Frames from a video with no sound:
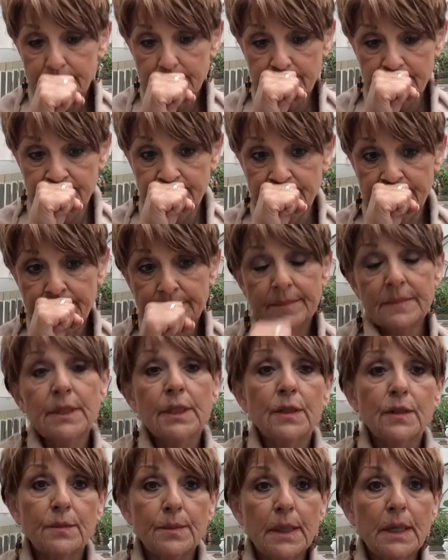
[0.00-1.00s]

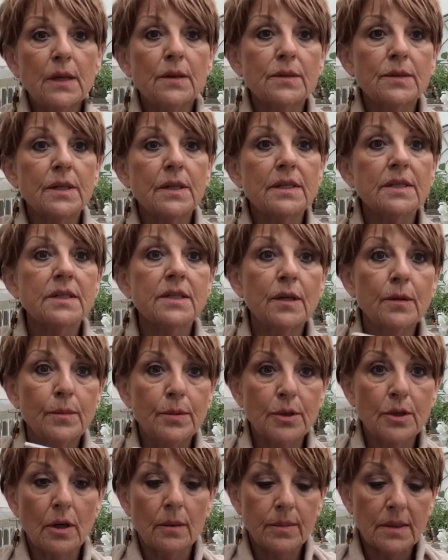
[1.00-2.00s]
excuse me, who's done a
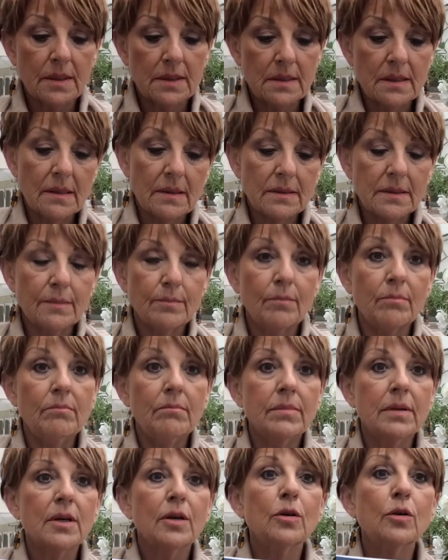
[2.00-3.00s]
super job because there's some
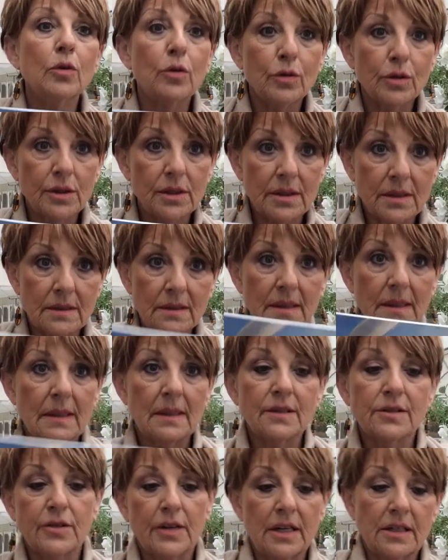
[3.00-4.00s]
gorgeous
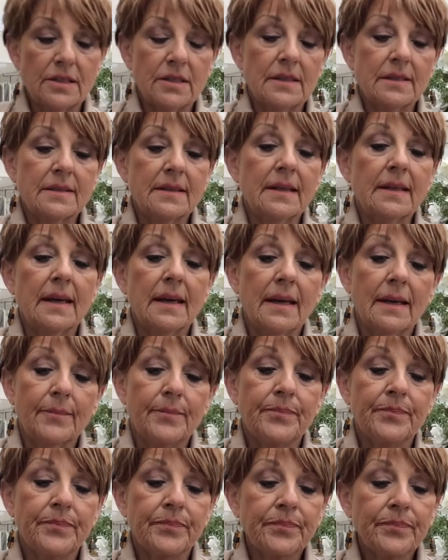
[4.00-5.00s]
illustrations in here.
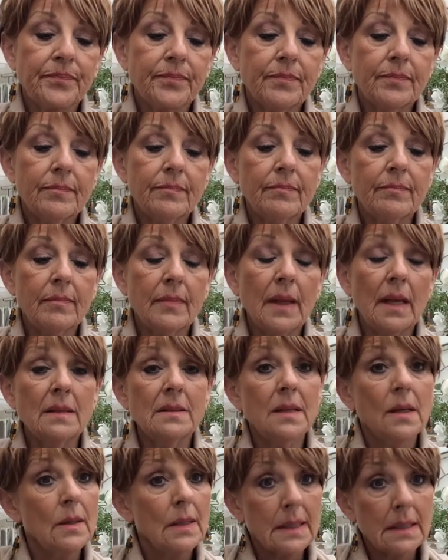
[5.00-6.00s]

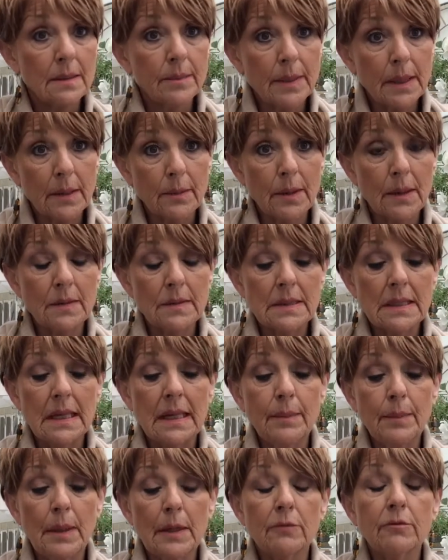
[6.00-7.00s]
So Little Bear Won't
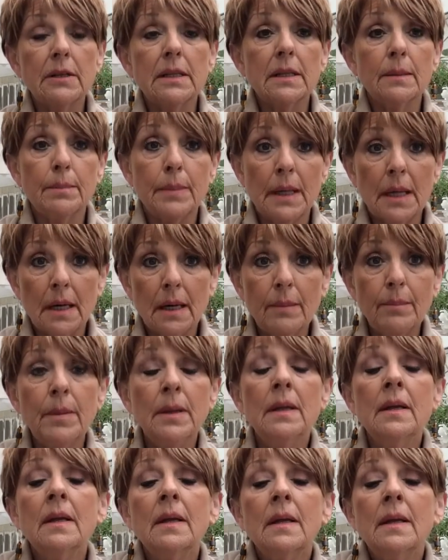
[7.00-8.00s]
Sleep, I'll read the
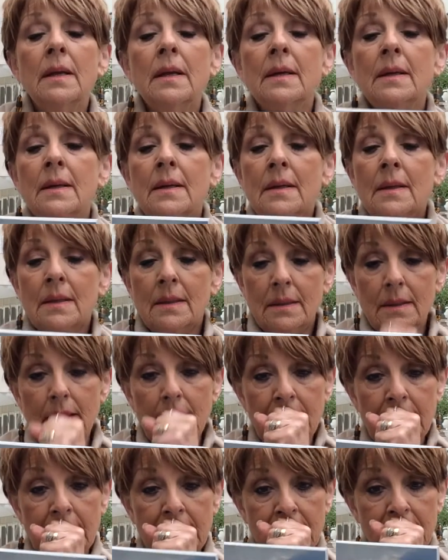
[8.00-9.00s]

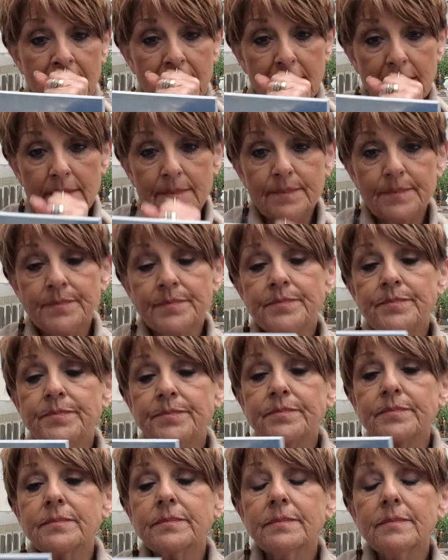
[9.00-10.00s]
blurb.
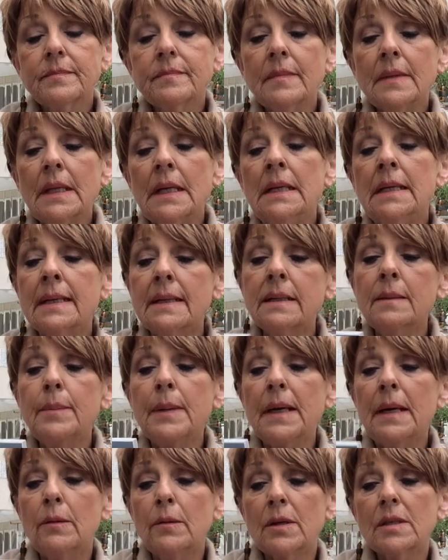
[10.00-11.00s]
Little
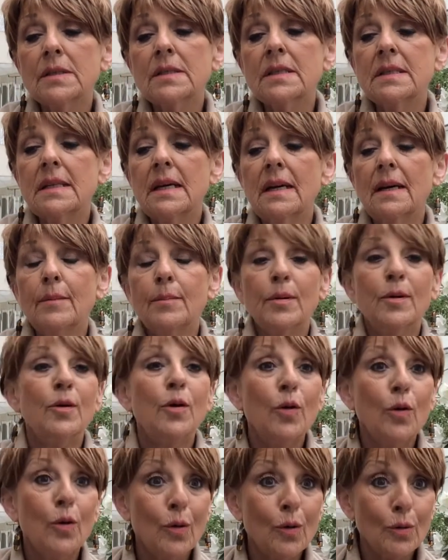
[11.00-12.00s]
Bear wants to stay up
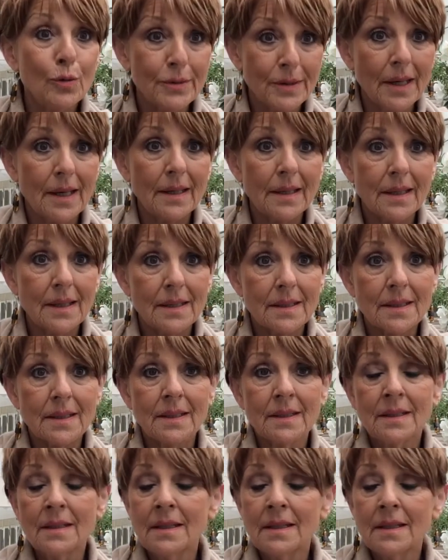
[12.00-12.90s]
all night.